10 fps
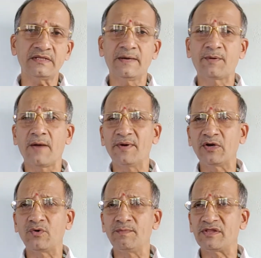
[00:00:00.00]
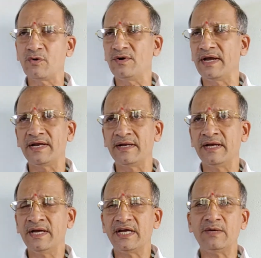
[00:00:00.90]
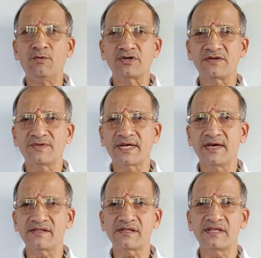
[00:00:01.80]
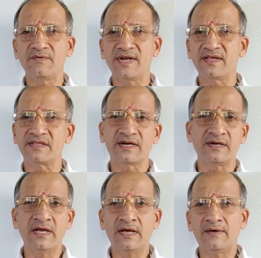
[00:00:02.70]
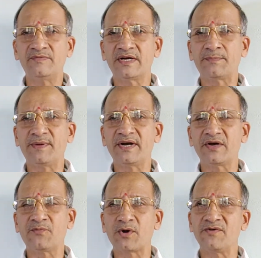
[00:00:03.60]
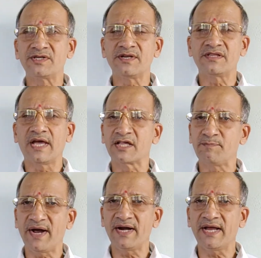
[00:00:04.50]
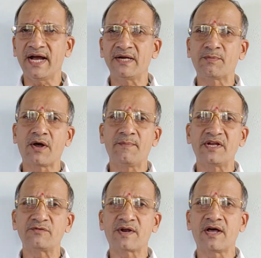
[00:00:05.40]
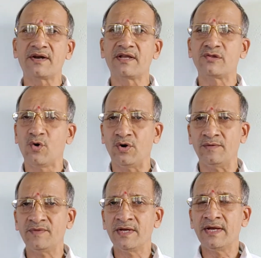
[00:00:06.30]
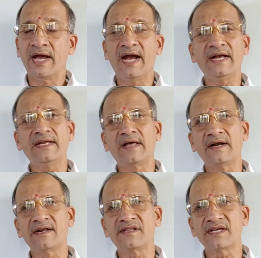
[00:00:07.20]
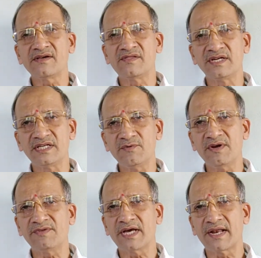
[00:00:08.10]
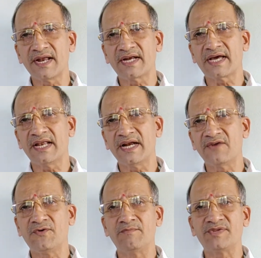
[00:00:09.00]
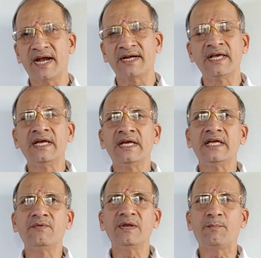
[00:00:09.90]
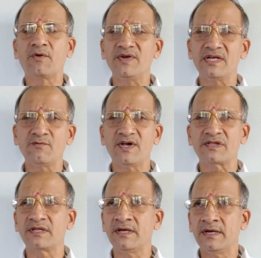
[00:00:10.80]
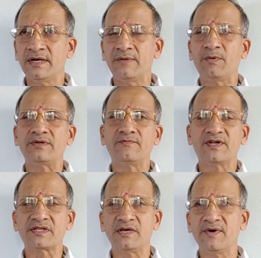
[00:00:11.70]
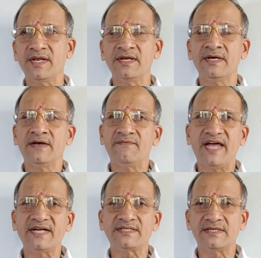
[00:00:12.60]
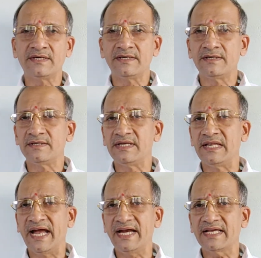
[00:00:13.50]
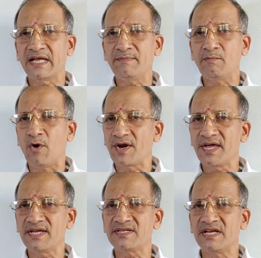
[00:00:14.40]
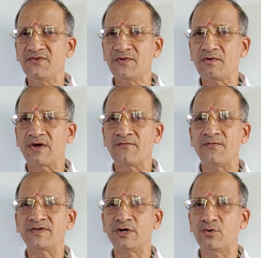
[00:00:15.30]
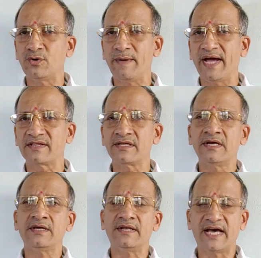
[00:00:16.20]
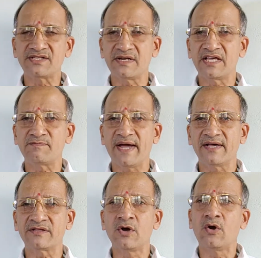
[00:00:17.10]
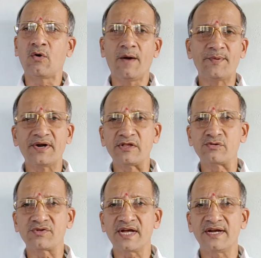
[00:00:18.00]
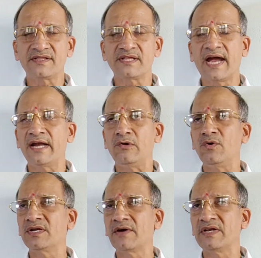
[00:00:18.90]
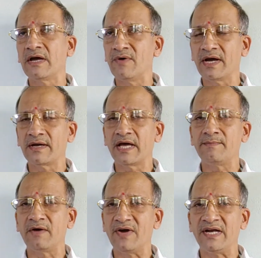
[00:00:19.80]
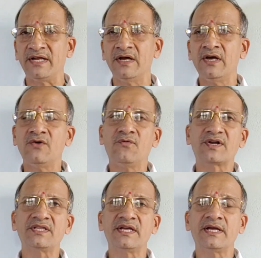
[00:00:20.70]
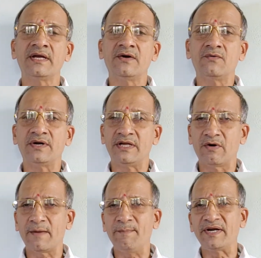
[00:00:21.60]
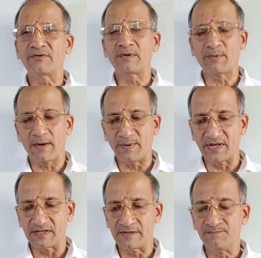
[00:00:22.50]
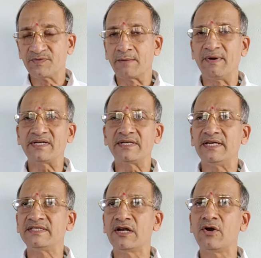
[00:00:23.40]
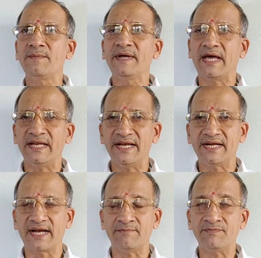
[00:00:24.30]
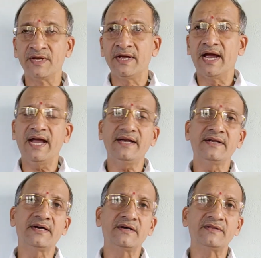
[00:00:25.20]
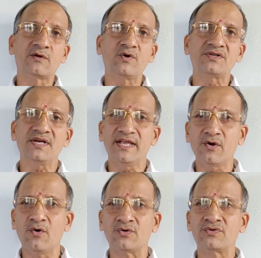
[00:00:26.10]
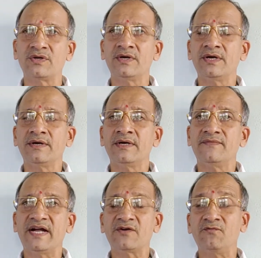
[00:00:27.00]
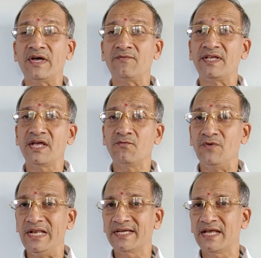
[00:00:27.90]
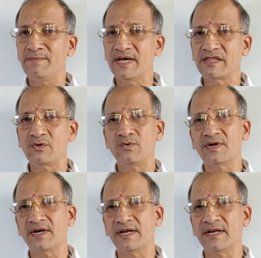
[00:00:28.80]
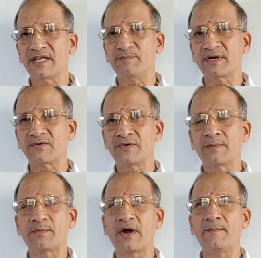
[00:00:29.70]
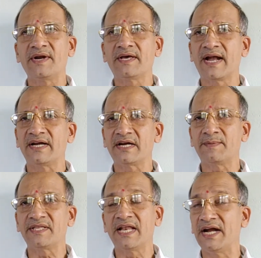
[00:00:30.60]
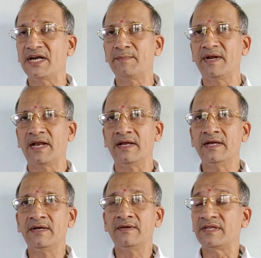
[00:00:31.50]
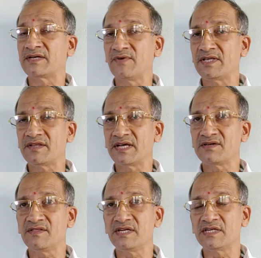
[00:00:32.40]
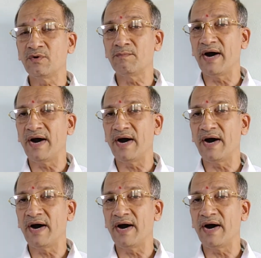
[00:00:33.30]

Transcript: the property could be sold, and in most of the cases nowadays that period of prohibition is expired and properties were already sold. And under section 61 of the Karnataka Land Reforms Act, even a provision was given that the land can be mortgaged in favor of scheduled banks, nationalized banks, cooperative societies, and loan can be availed for the development of the properties, but it shall not be alienated. And the question arose that whether will can be executed in respect of a property granted by the land tribunal, whether section 61